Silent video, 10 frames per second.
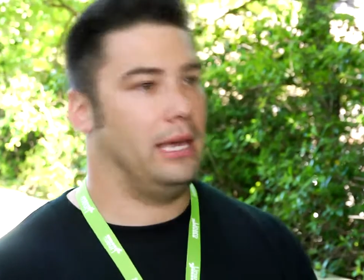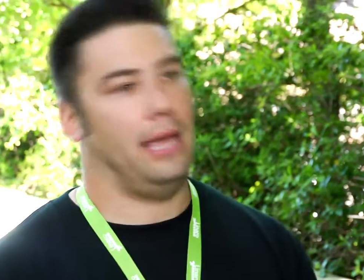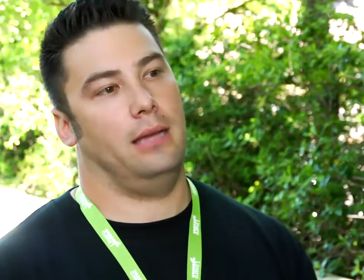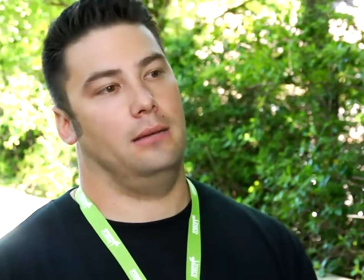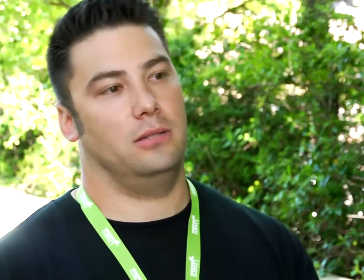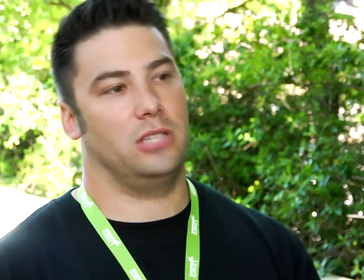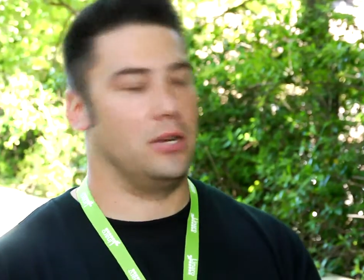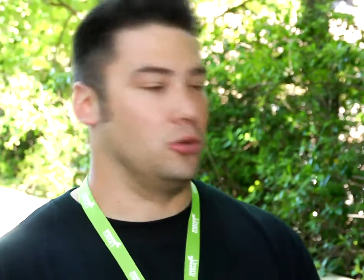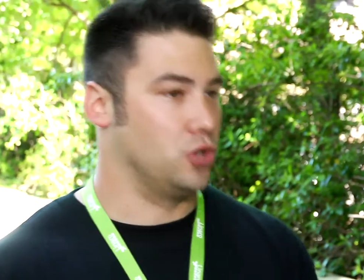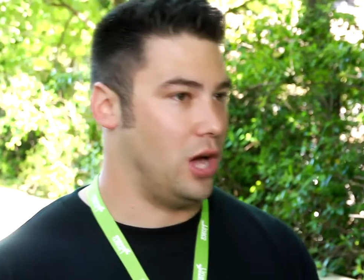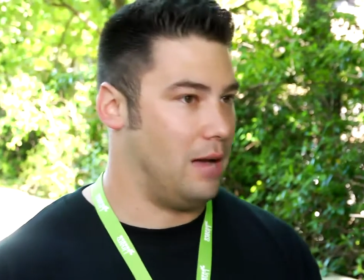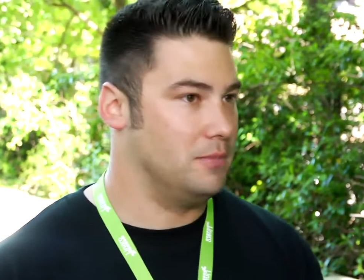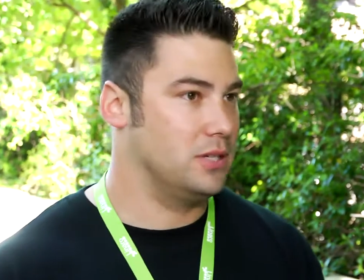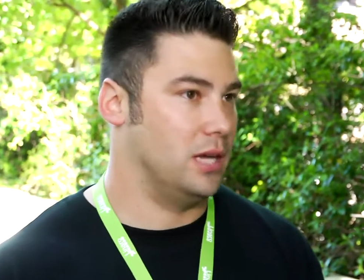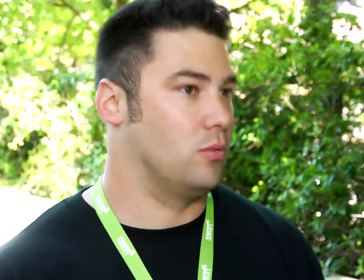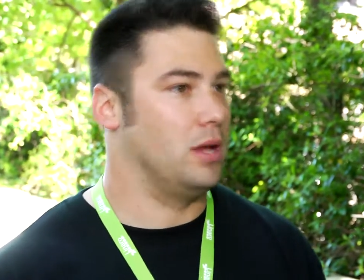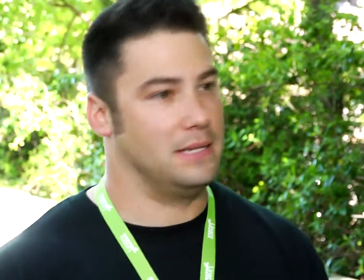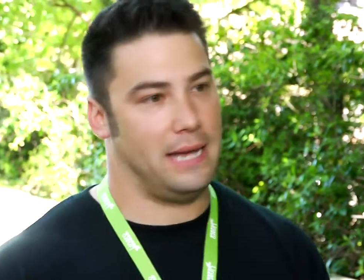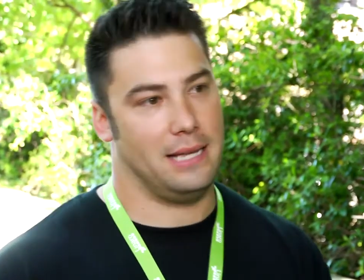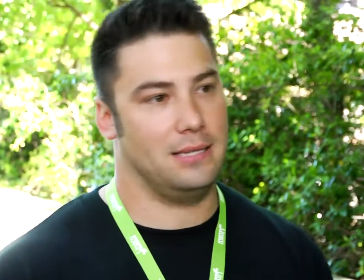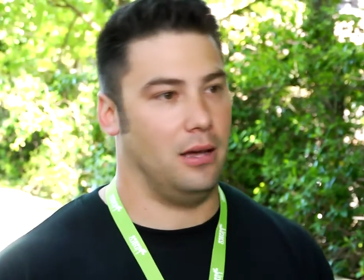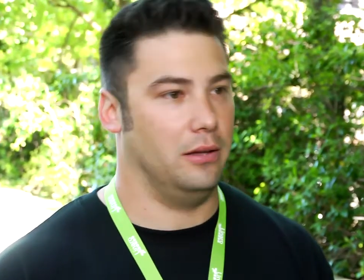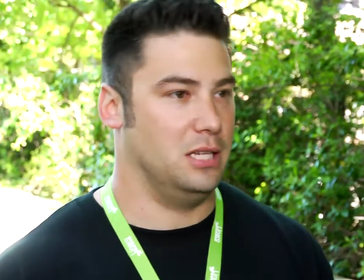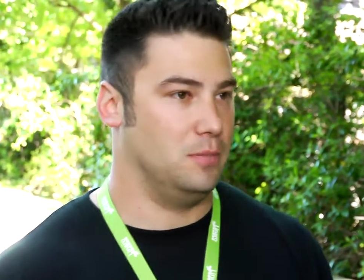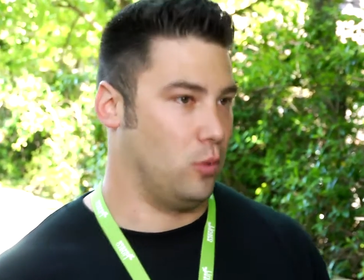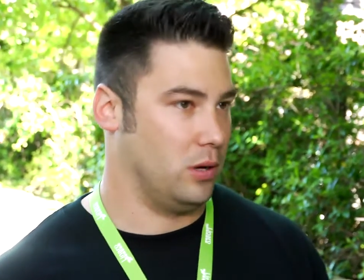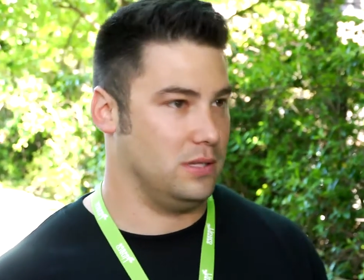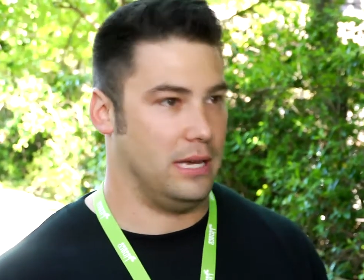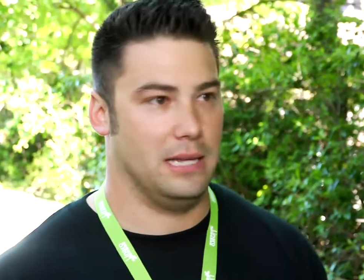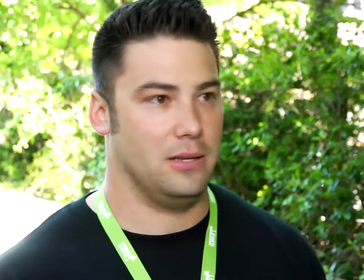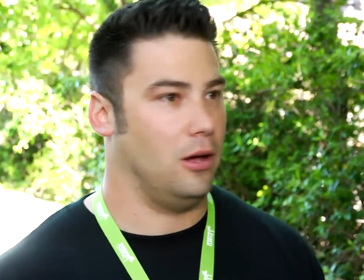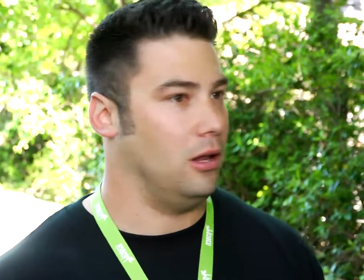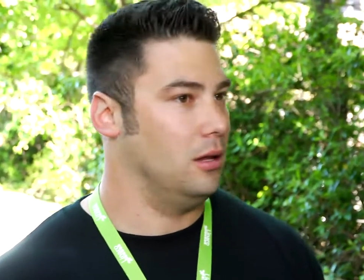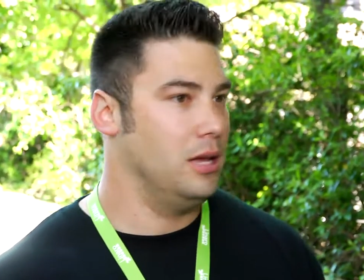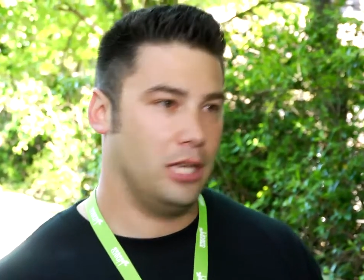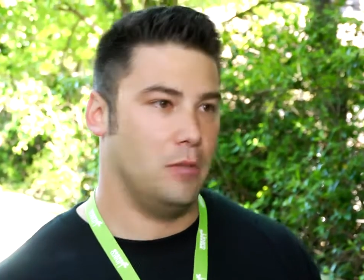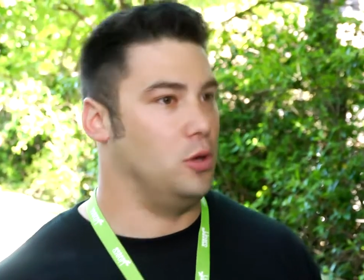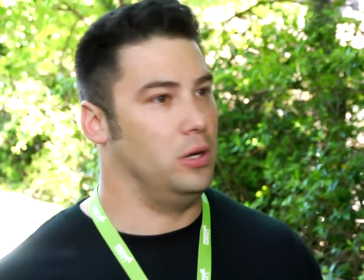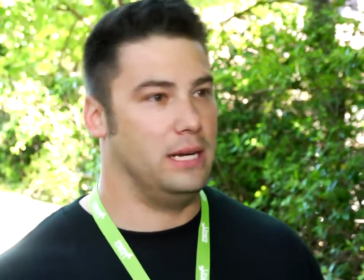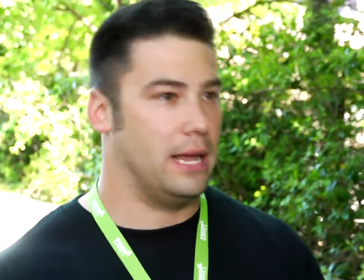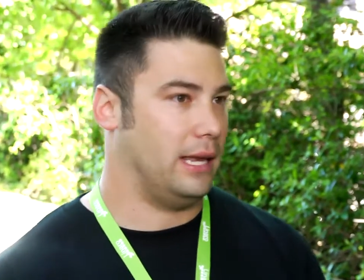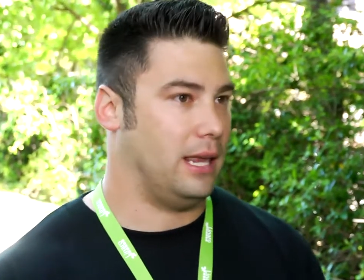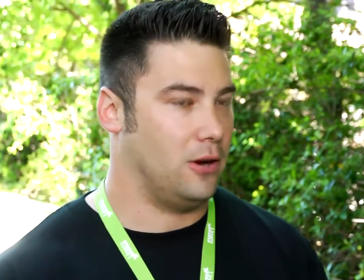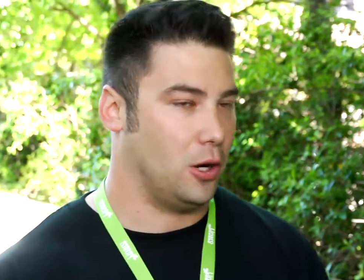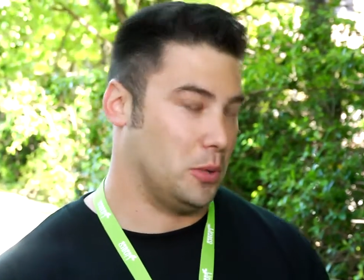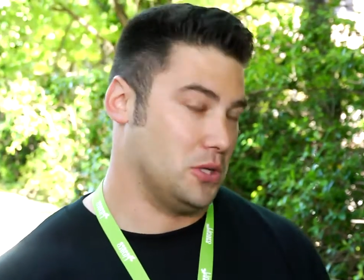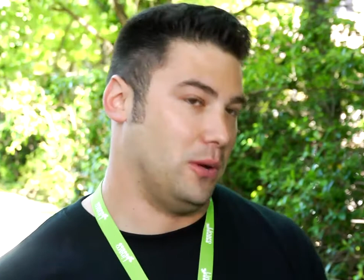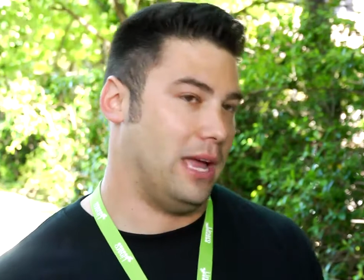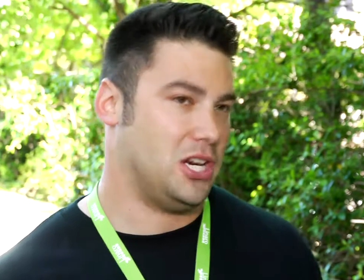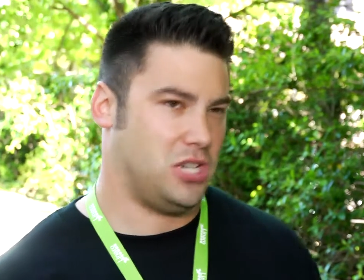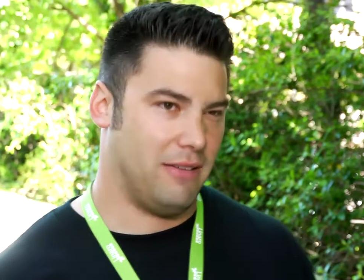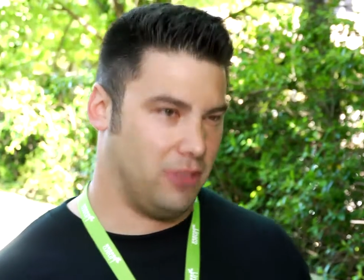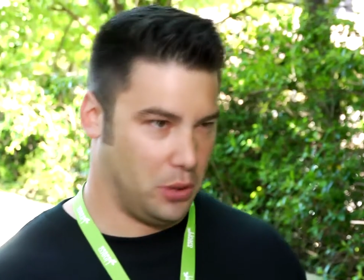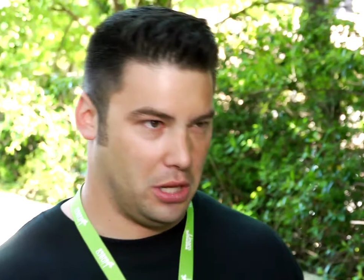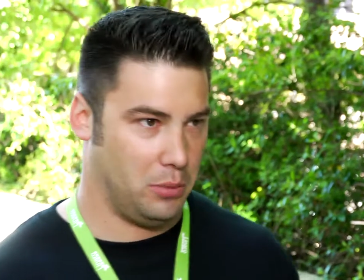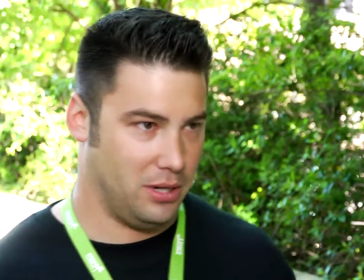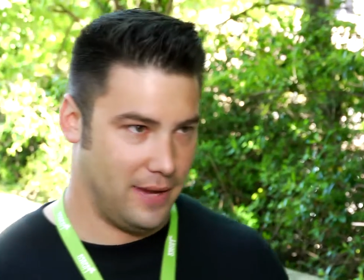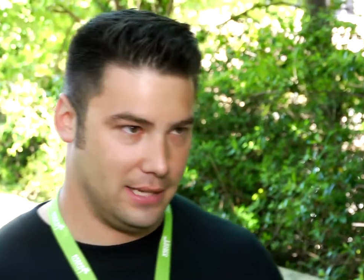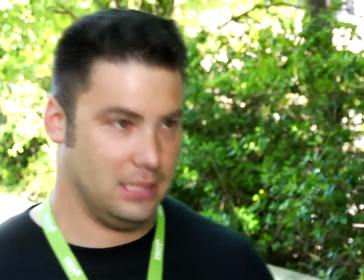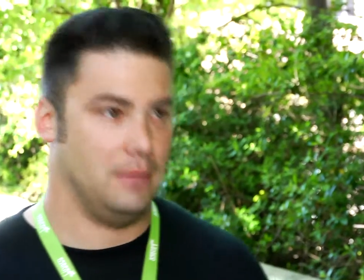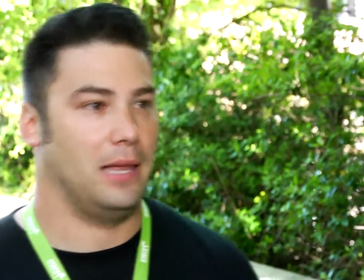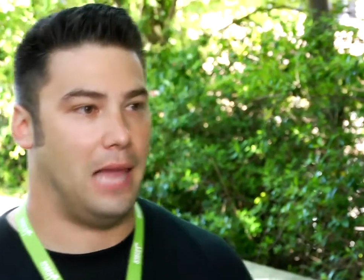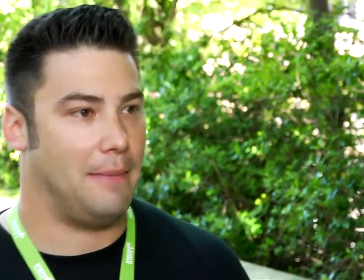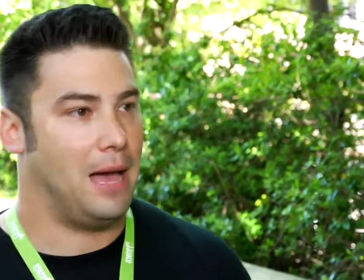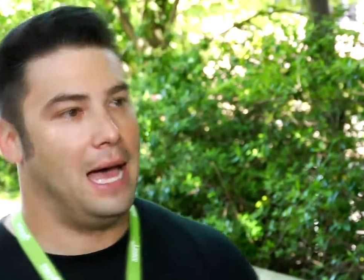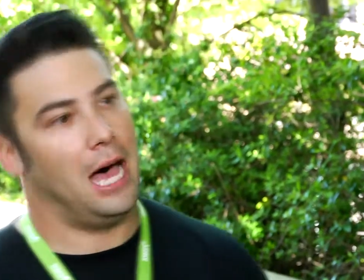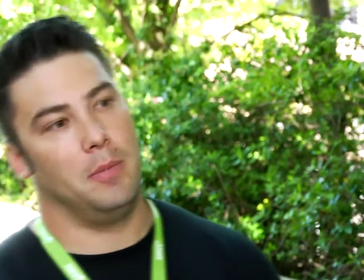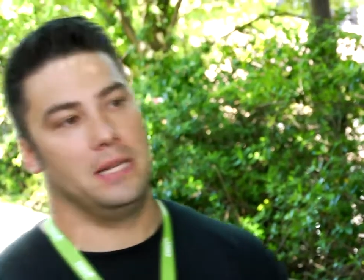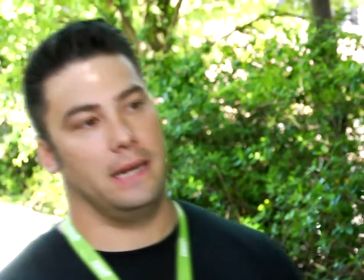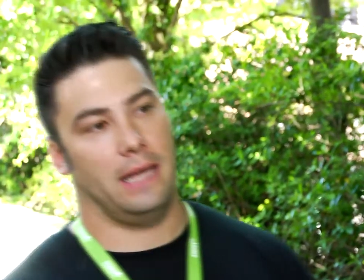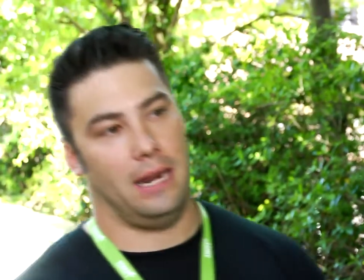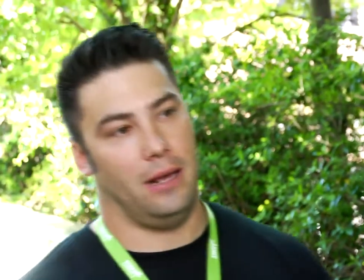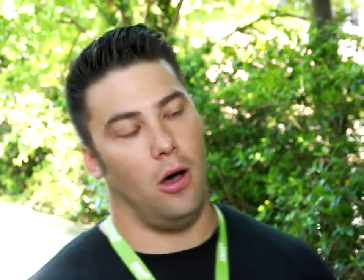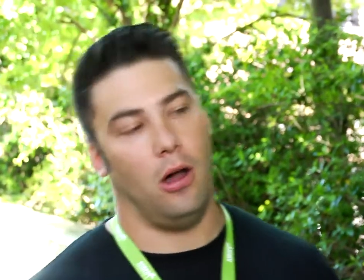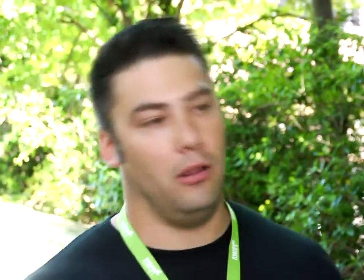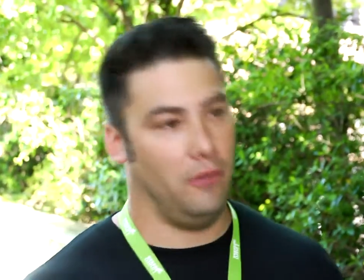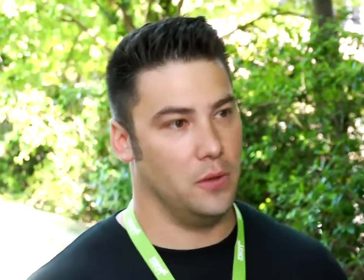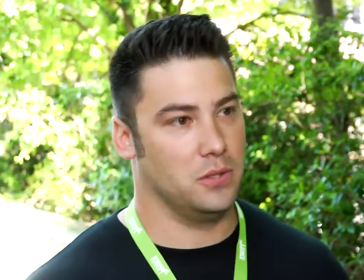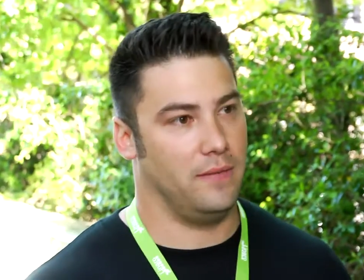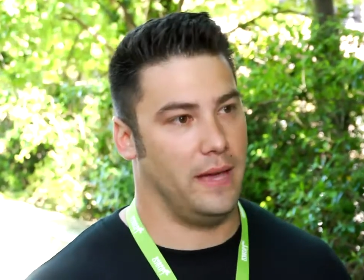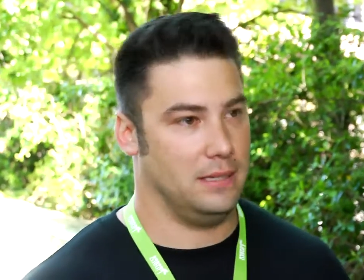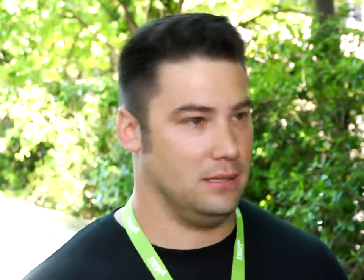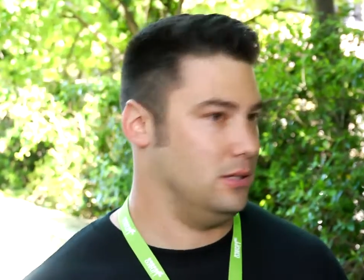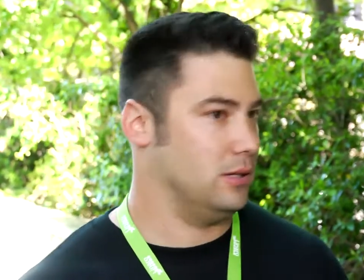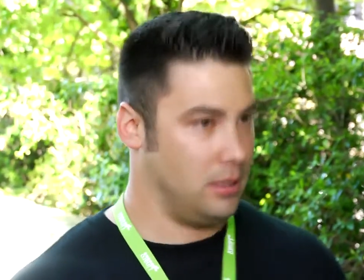can schedule jobs, can run tests on these boards, and it's all community dedicated hardware. So I actually have 33 devices in my lab. I'll be dedicating all of those devices to